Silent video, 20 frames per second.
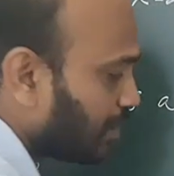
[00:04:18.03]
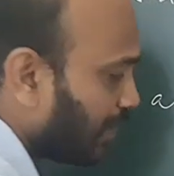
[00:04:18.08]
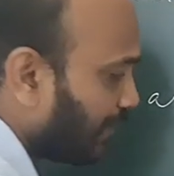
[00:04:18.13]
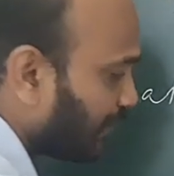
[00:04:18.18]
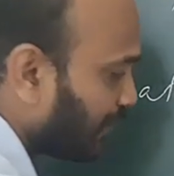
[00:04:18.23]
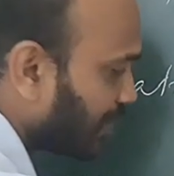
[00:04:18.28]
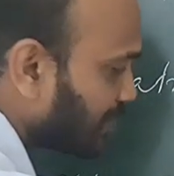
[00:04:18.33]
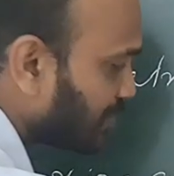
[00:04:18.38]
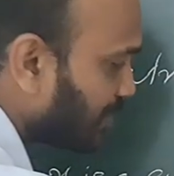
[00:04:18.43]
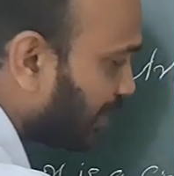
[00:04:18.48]

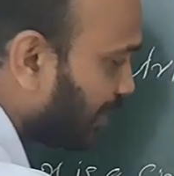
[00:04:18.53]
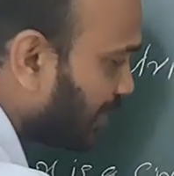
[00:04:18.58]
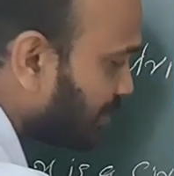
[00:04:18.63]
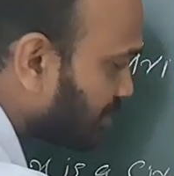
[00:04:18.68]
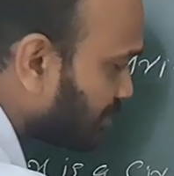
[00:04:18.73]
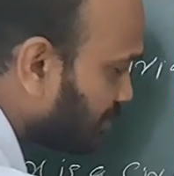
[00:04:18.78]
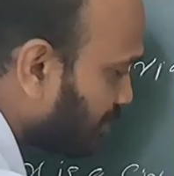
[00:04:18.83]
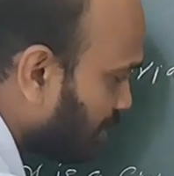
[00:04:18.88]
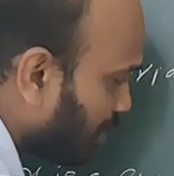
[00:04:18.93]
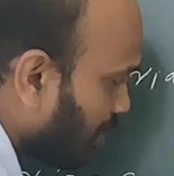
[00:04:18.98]
Left hand side
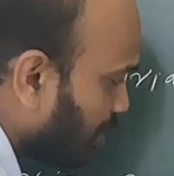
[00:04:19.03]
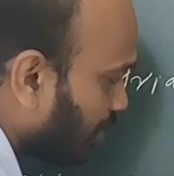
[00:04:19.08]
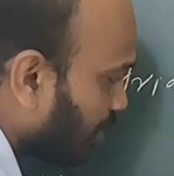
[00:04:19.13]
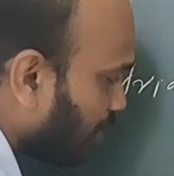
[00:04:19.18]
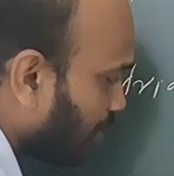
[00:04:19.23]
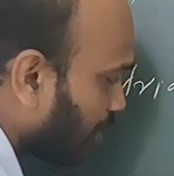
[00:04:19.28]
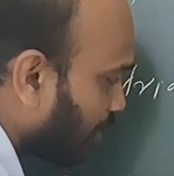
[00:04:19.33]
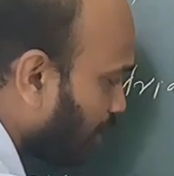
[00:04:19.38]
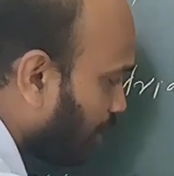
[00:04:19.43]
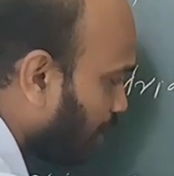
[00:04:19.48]
is
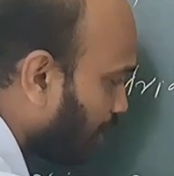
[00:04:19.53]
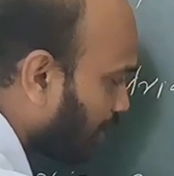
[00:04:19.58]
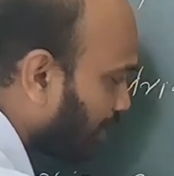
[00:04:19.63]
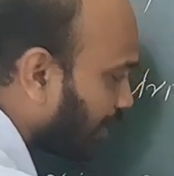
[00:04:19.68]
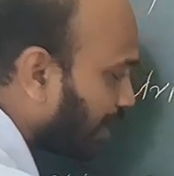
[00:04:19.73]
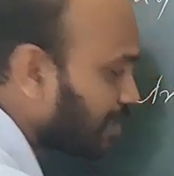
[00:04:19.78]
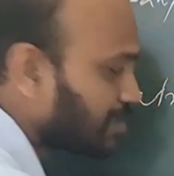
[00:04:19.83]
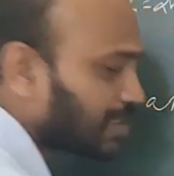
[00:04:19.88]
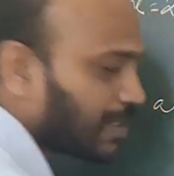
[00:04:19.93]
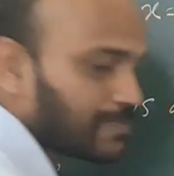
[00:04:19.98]

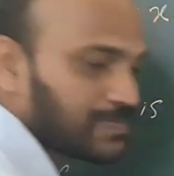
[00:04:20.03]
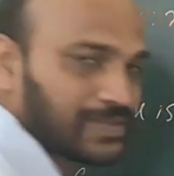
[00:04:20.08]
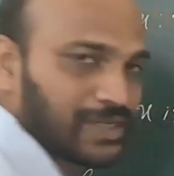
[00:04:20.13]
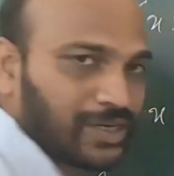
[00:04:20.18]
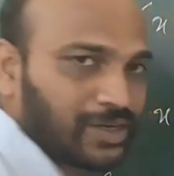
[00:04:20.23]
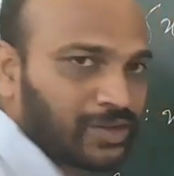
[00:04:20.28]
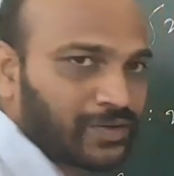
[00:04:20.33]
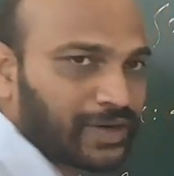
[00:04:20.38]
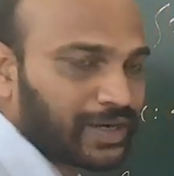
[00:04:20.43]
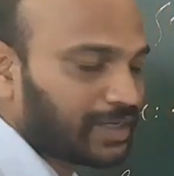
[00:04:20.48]
not a
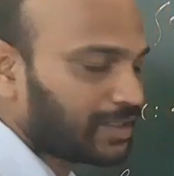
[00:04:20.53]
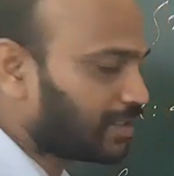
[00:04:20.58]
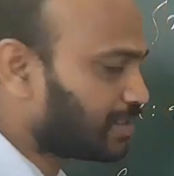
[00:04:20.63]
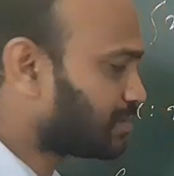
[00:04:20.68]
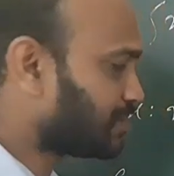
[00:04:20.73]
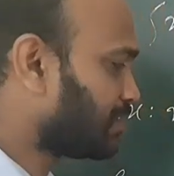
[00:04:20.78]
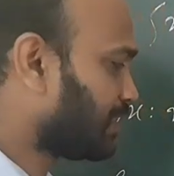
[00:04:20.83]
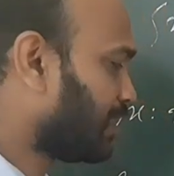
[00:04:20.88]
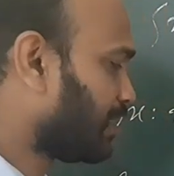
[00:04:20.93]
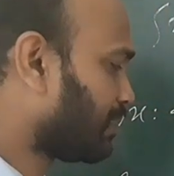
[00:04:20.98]
subset of right
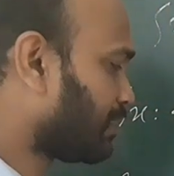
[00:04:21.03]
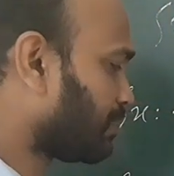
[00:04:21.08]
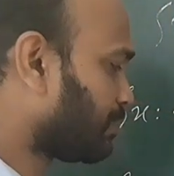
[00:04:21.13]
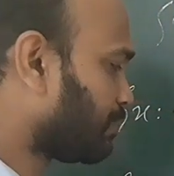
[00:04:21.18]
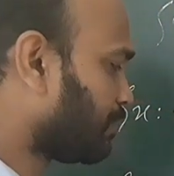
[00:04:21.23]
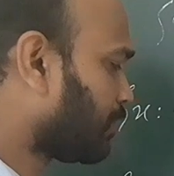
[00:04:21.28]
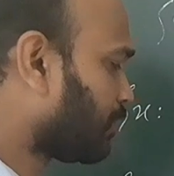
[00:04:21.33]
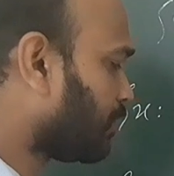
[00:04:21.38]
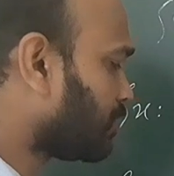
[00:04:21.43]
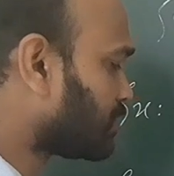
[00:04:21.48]
hand side
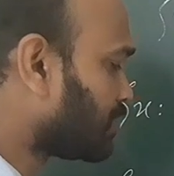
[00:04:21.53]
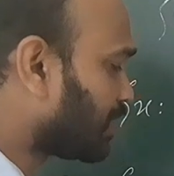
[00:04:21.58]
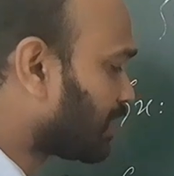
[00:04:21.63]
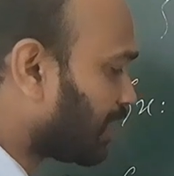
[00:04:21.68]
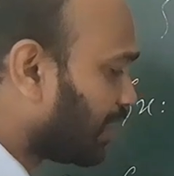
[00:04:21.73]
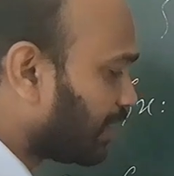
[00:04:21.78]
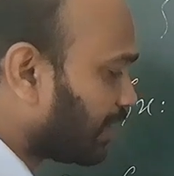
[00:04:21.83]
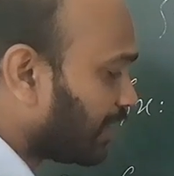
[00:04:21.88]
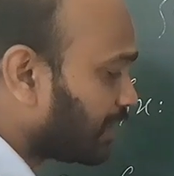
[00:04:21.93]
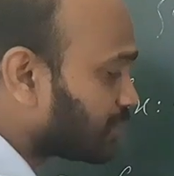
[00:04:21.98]
because
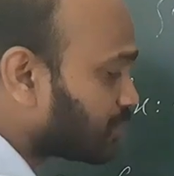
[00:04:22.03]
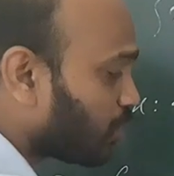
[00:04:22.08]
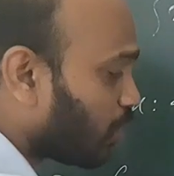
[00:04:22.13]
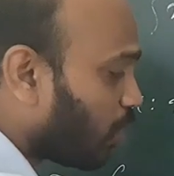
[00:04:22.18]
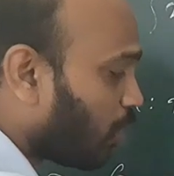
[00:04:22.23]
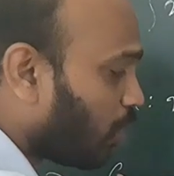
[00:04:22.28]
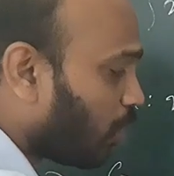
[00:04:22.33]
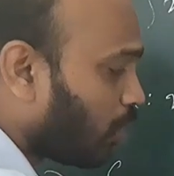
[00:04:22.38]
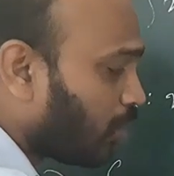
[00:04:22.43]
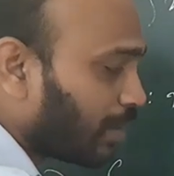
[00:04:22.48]
it contains
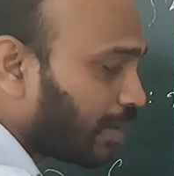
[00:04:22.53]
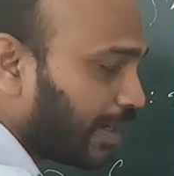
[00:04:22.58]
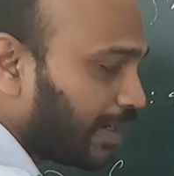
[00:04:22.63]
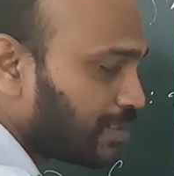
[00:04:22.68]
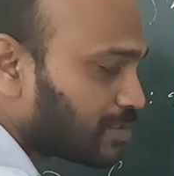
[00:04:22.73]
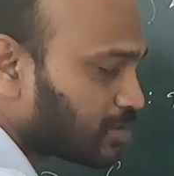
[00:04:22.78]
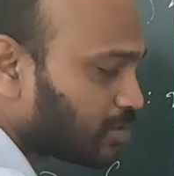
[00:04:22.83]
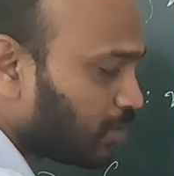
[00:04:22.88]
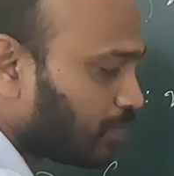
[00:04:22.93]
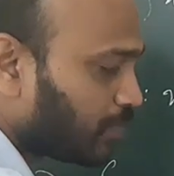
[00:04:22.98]
all
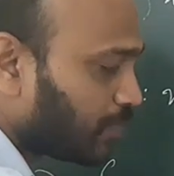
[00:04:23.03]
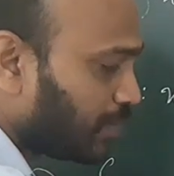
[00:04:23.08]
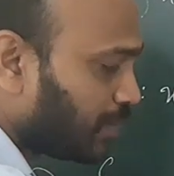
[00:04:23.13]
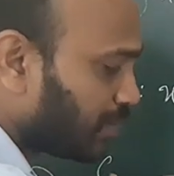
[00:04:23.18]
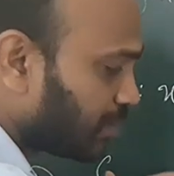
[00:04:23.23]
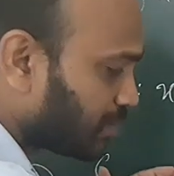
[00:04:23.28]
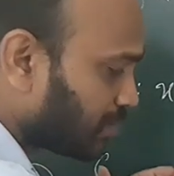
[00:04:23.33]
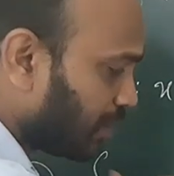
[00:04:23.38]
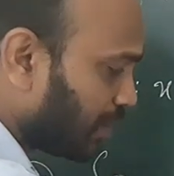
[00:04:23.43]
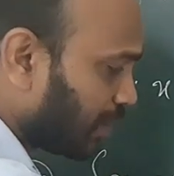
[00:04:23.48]
kinds
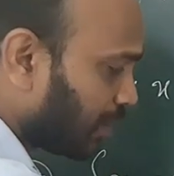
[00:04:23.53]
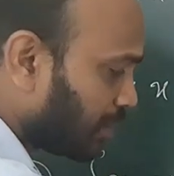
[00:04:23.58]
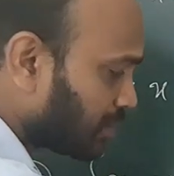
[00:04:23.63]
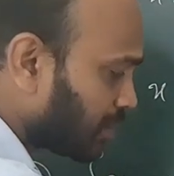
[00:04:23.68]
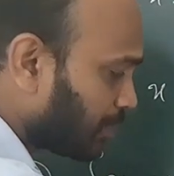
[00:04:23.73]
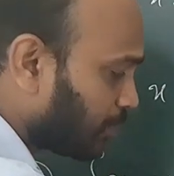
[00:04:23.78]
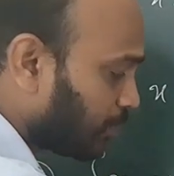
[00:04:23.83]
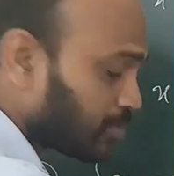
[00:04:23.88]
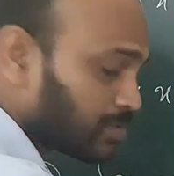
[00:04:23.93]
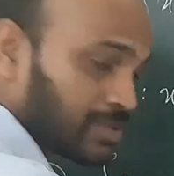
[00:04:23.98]
of
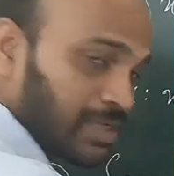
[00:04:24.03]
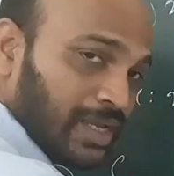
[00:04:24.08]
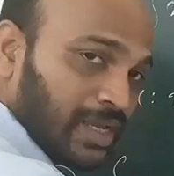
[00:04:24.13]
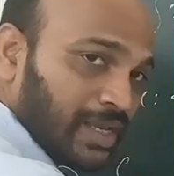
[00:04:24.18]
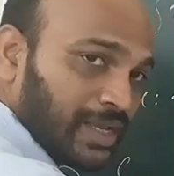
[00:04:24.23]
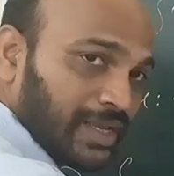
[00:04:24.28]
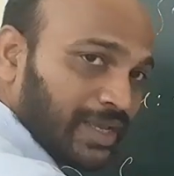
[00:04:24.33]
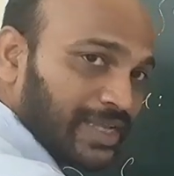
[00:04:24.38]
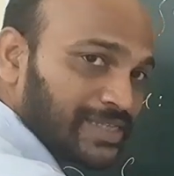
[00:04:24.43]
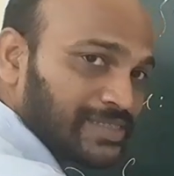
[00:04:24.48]
circles. Suppose
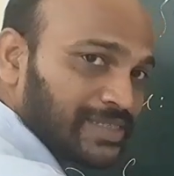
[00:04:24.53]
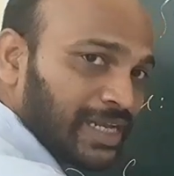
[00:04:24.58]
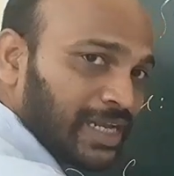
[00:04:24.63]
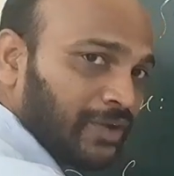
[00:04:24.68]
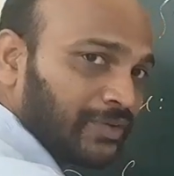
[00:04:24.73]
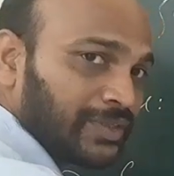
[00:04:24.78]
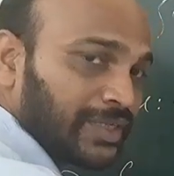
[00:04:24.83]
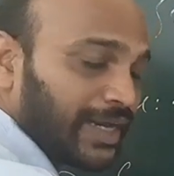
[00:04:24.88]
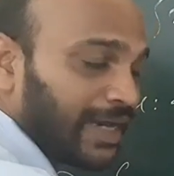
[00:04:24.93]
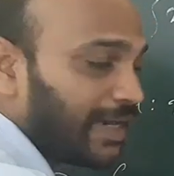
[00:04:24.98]
a
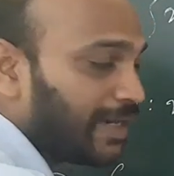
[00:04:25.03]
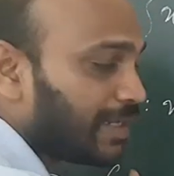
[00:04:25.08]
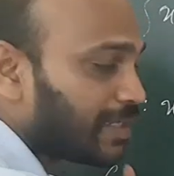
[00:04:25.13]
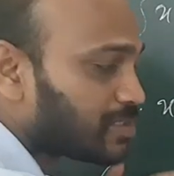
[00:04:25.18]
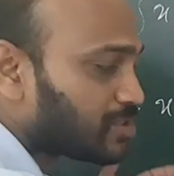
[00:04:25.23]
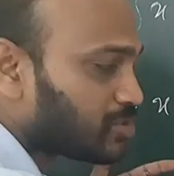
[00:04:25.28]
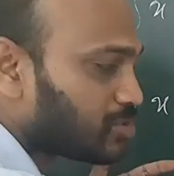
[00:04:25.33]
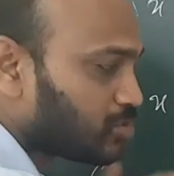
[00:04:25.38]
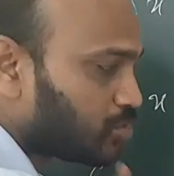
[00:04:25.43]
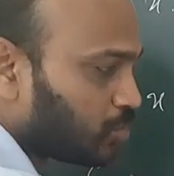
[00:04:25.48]
circle with
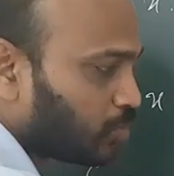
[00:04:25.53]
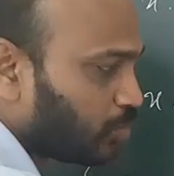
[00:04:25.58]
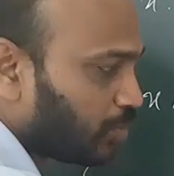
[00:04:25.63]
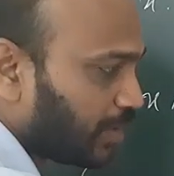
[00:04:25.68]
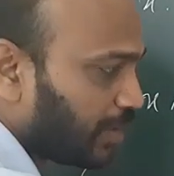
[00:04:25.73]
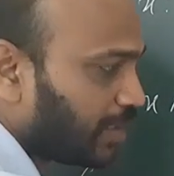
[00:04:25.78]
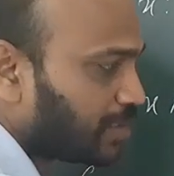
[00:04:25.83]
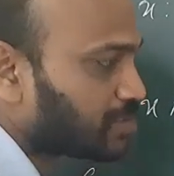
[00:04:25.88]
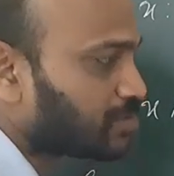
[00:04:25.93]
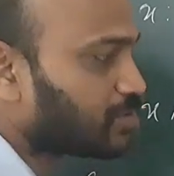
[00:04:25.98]
radius
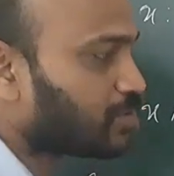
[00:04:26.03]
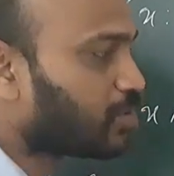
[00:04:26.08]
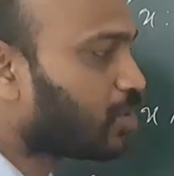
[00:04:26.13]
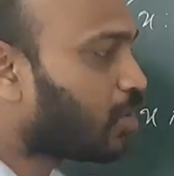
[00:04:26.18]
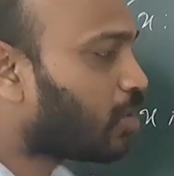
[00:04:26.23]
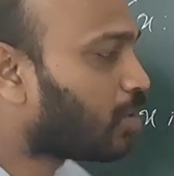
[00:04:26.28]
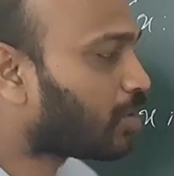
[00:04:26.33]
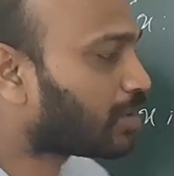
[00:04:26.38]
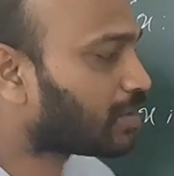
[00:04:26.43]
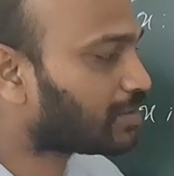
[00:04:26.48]
2 is
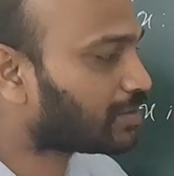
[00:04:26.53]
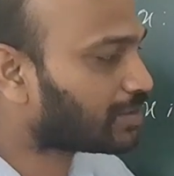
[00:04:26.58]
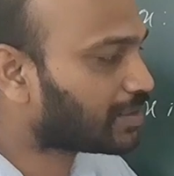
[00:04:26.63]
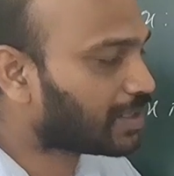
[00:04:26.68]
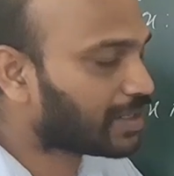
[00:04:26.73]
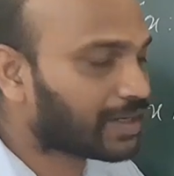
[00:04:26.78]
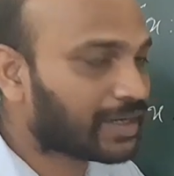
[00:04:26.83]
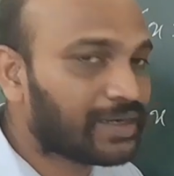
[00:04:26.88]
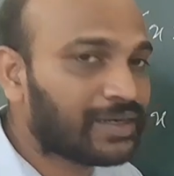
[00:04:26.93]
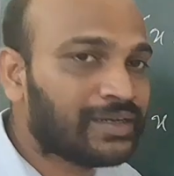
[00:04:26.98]
not
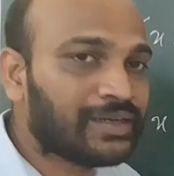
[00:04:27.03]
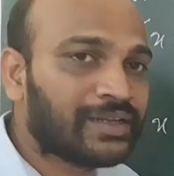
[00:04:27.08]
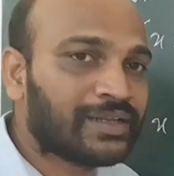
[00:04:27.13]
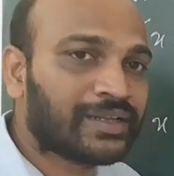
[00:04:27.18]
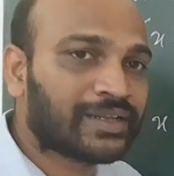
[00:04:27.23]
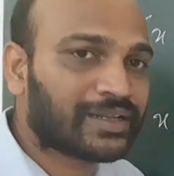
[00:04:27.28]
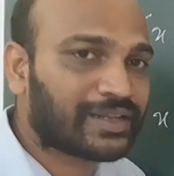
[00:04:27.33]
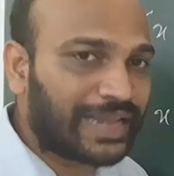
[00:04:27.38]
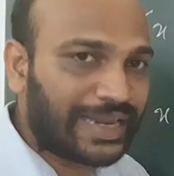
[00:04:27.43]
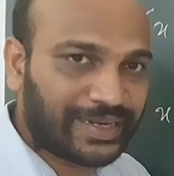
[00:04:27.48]
there in
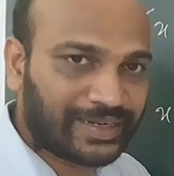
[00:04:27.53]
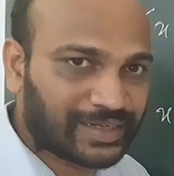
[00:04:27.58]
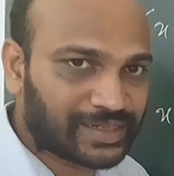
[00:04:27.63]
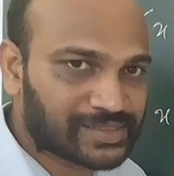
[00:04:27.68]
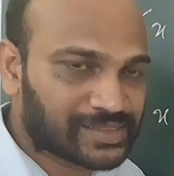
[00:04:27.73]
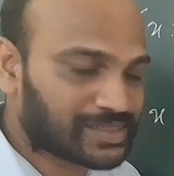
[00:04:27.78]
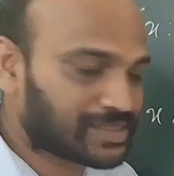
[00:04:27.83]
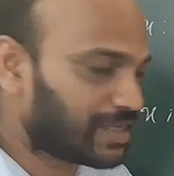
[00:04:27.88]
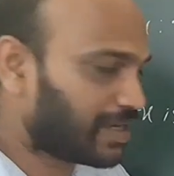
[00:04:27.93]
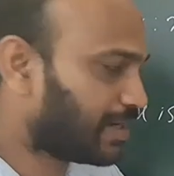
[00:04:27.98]
right
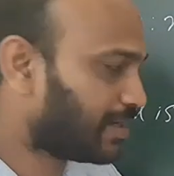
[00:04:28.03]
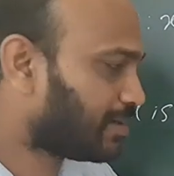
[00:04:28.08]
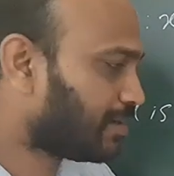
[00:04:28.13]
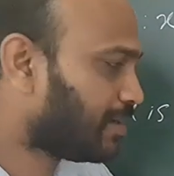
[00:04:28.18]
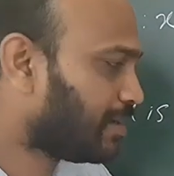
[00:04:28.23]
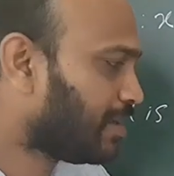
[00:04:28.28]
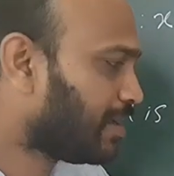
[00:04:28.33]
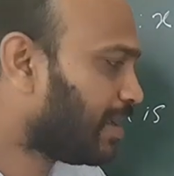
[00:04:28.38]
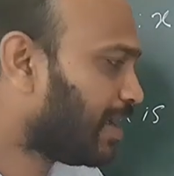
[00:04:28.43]
hand side.